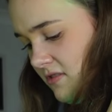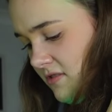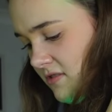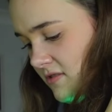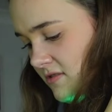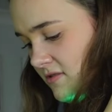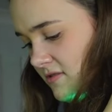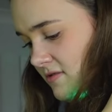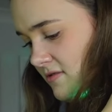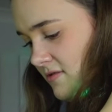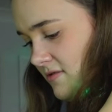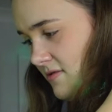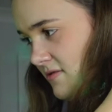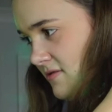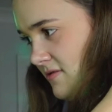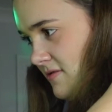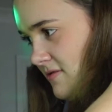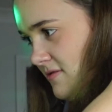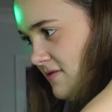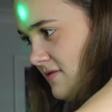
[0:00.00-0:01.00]

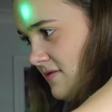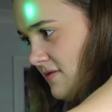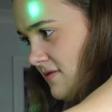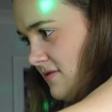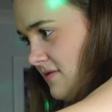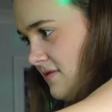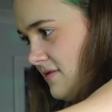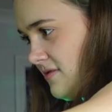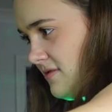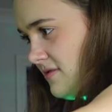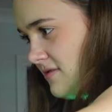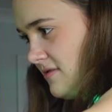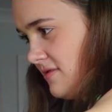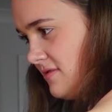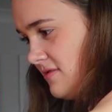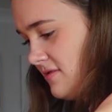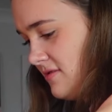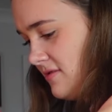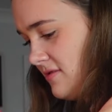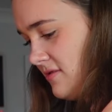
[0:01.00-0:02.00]

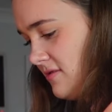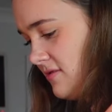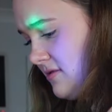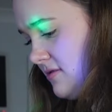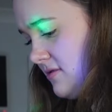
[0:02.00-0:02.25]
(silence)